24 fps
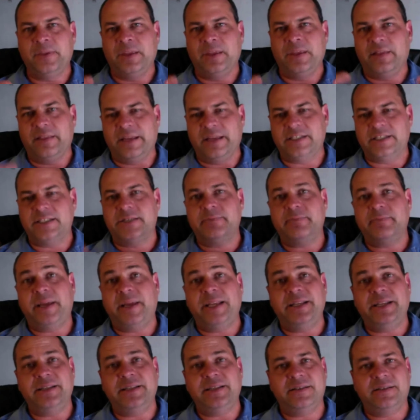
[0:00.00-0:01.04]
that
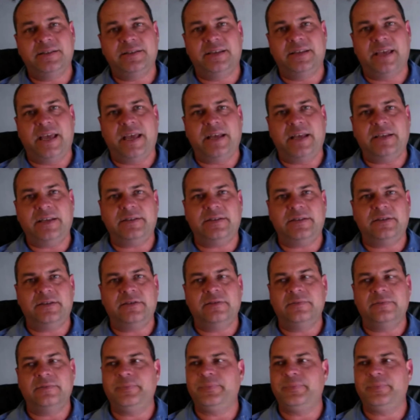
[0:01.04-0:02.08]
spins this gas,
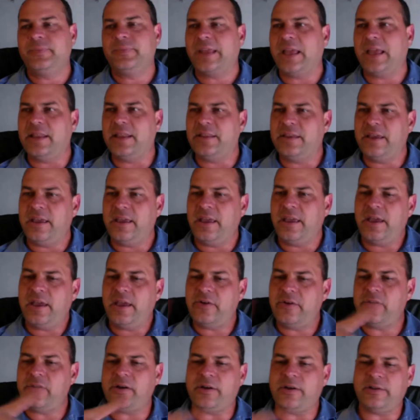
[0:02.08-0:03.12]
and the air
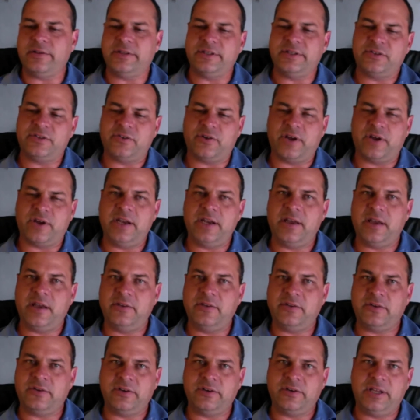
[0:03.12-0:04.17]
around this
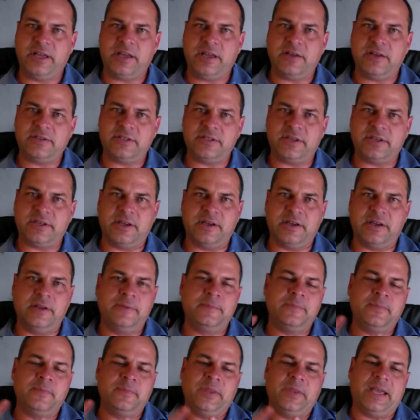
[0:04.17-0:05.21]
radiator on the outside
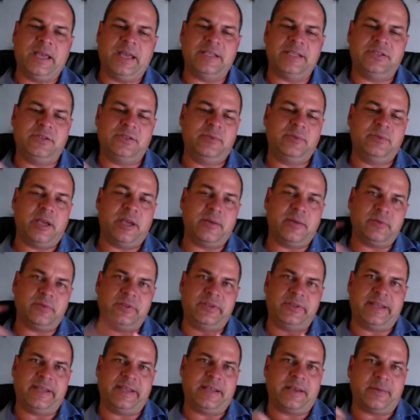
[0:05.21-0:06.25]
has to be able to
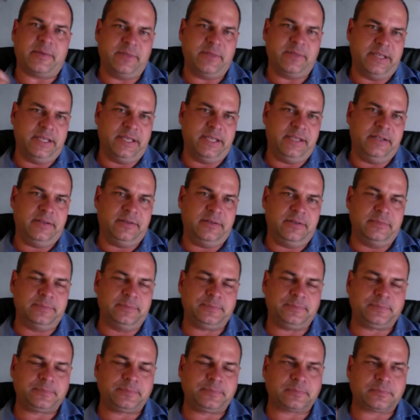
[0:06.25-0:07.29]
take up the heat.
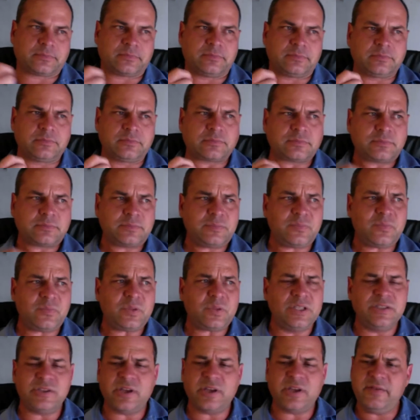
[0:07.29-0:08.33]

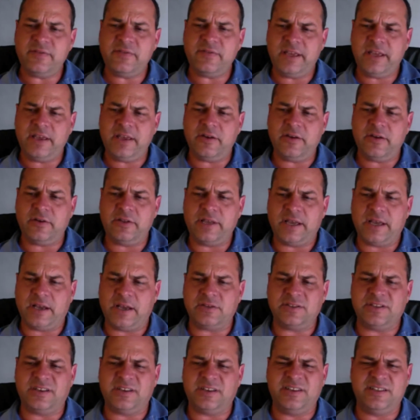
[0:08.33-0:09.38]
So if the air on the
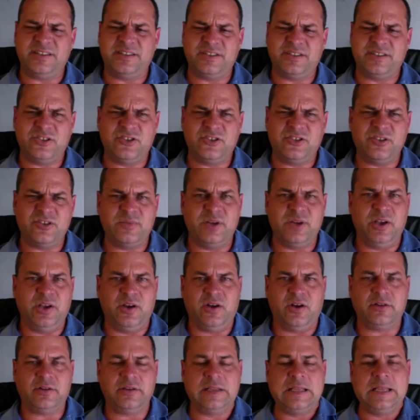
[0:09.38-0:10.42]
outside is extremely
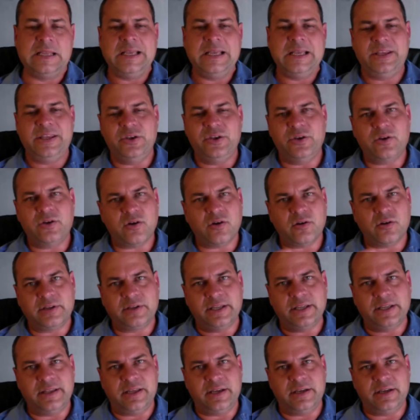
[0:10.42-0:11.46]
hot, you can't
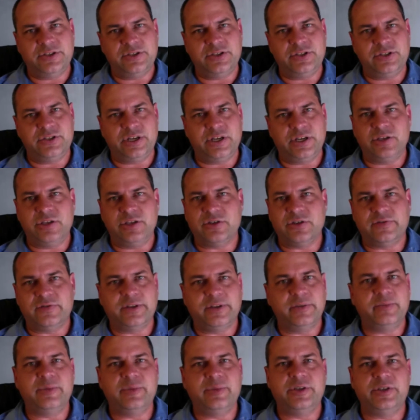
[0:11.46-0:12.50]
get that exchange of
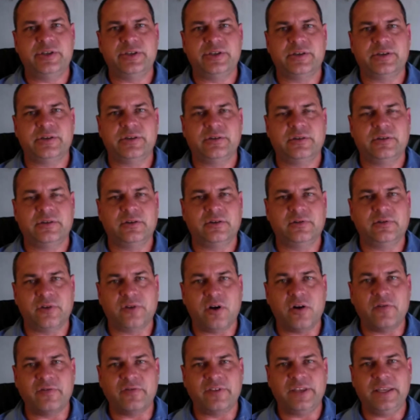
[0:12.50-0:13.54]
temperature,
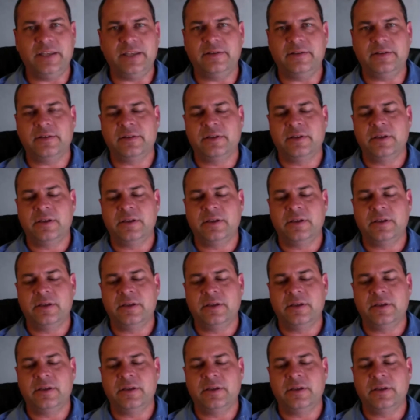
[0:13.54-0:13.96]
of heat,